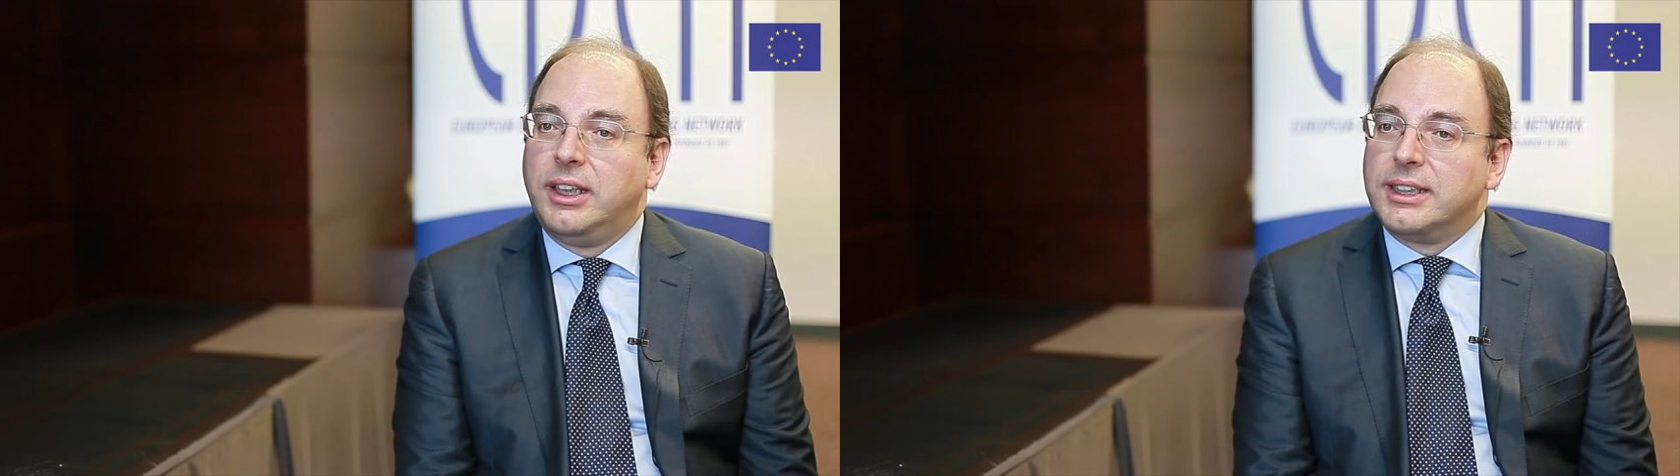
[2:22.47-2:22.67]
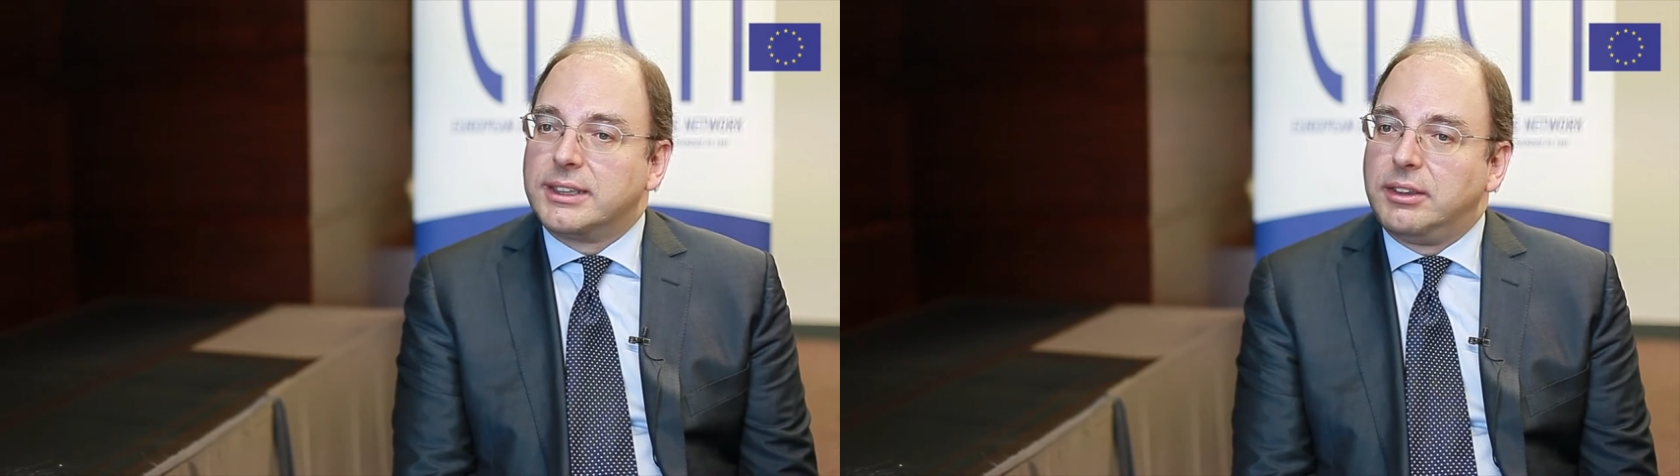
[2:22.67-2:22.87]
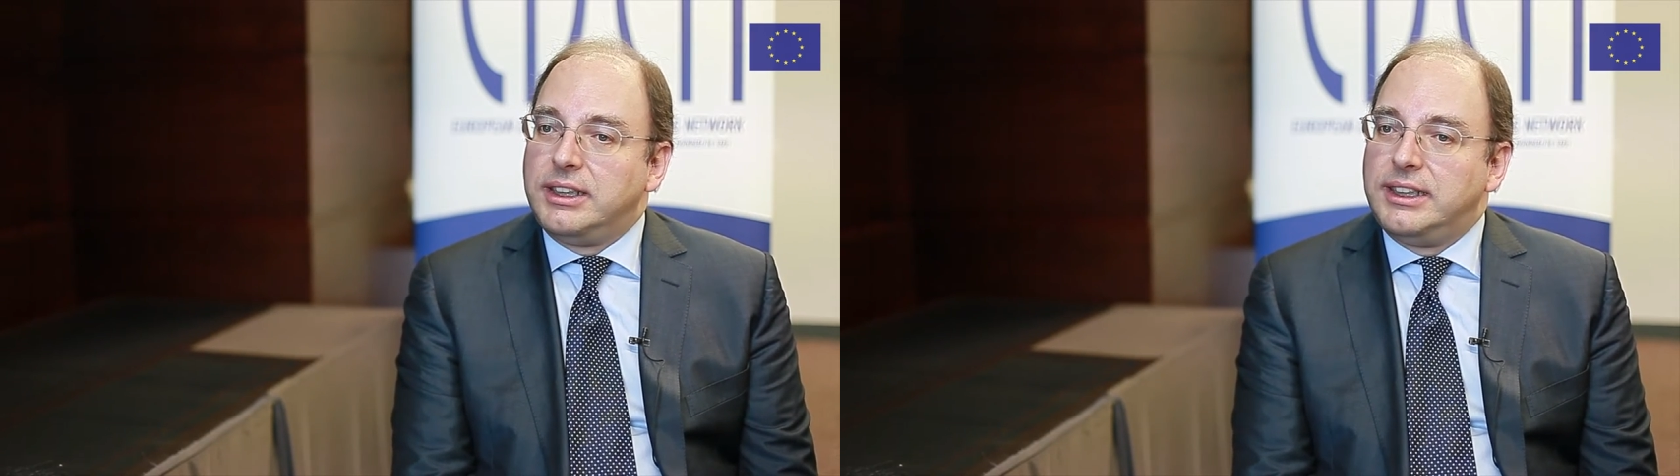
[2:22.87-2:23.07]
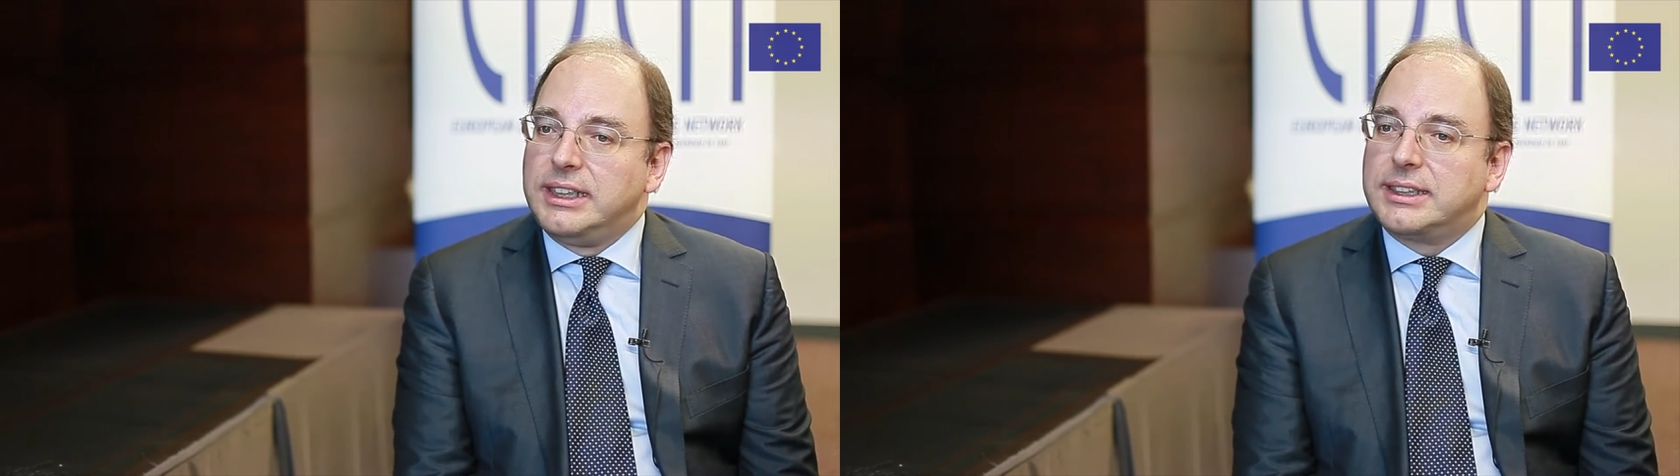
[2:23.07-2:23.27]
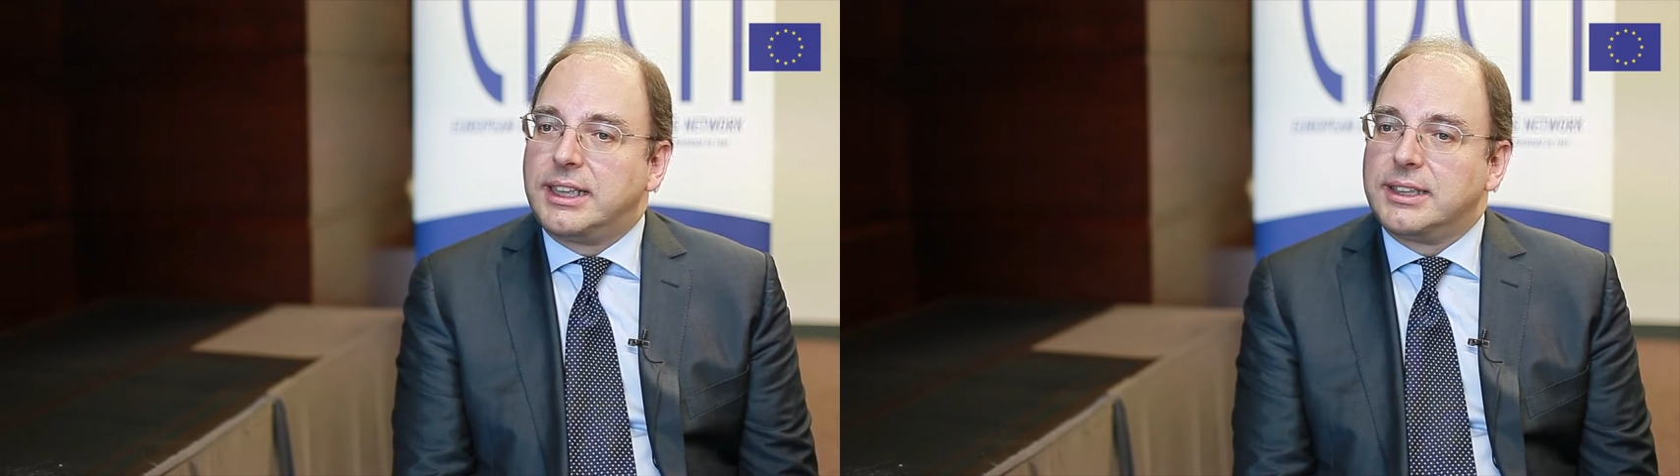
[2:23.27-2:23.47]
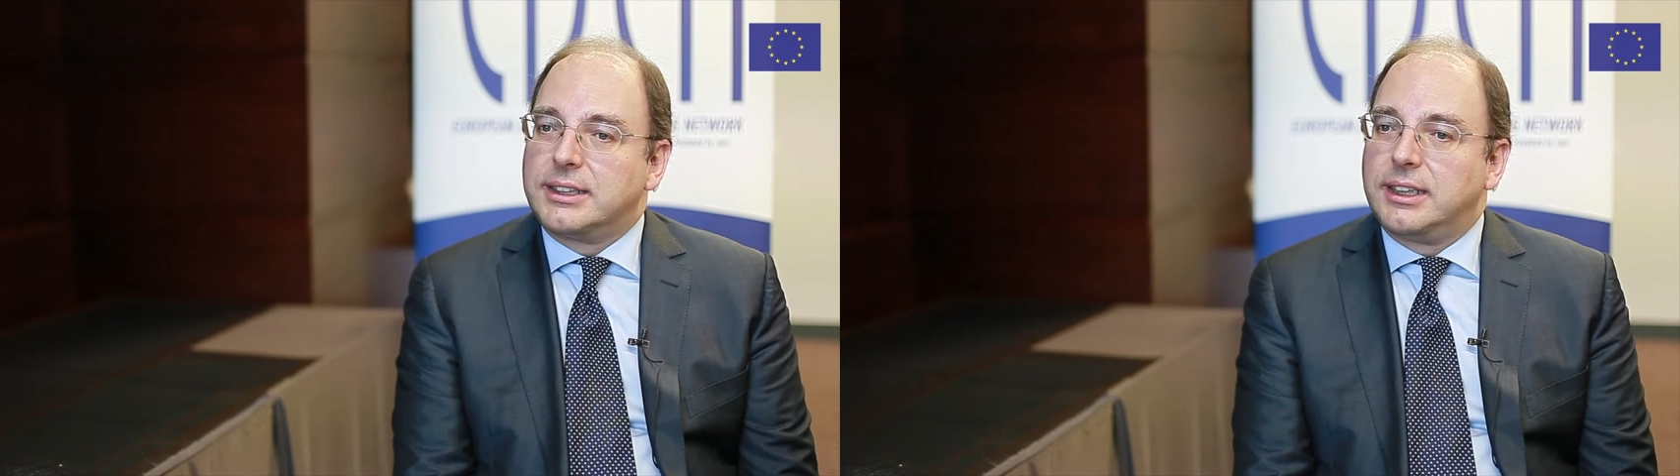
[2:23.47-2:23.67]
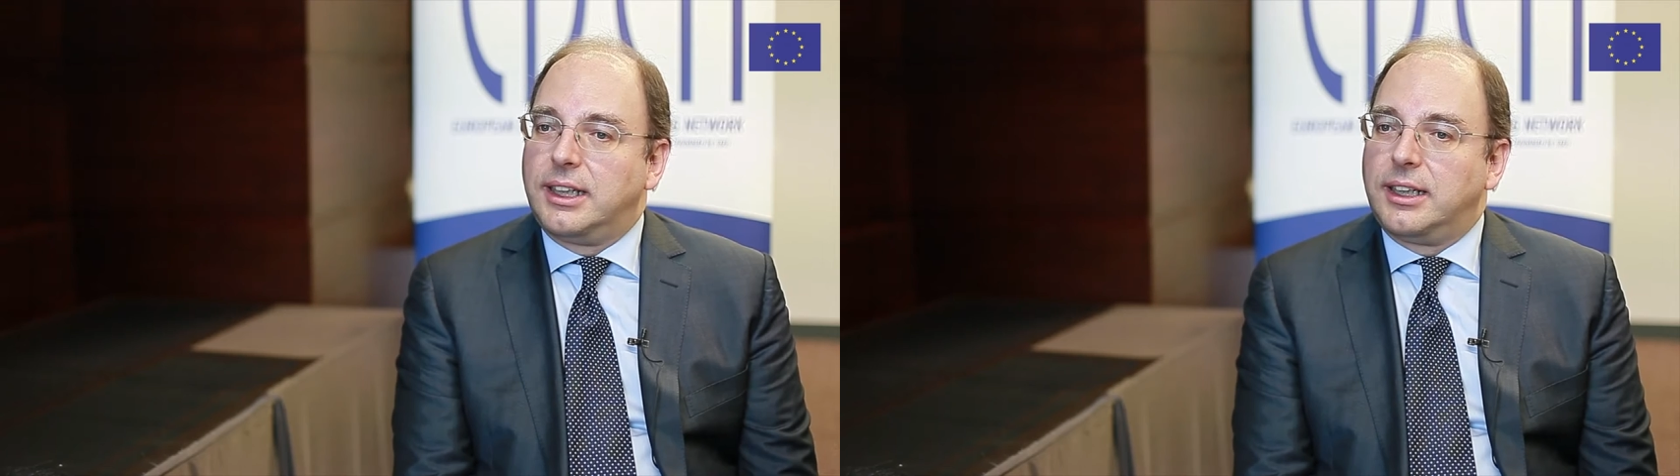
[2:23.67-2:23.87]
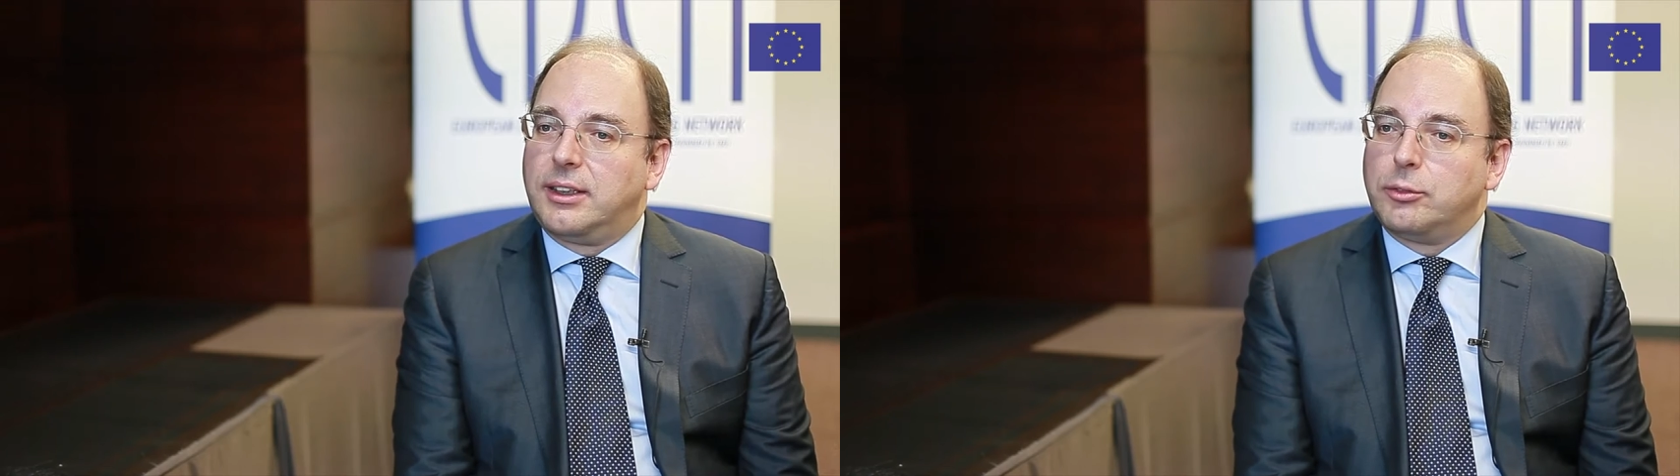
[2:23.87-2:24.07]
So in this sense,
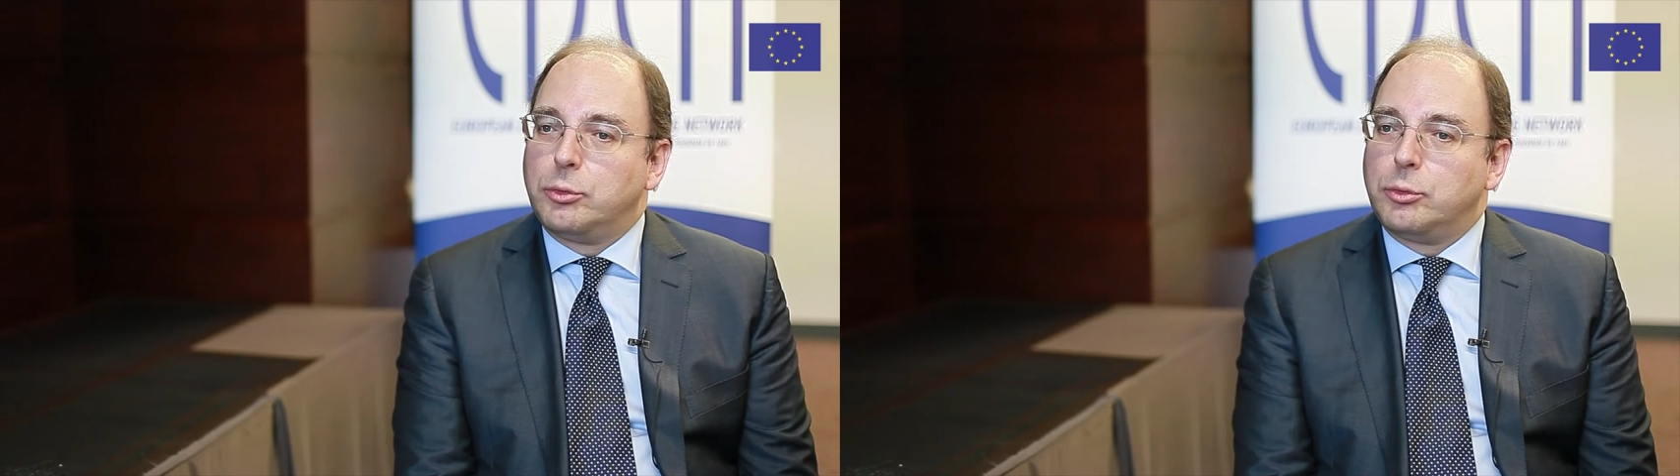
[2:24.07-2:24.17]
um,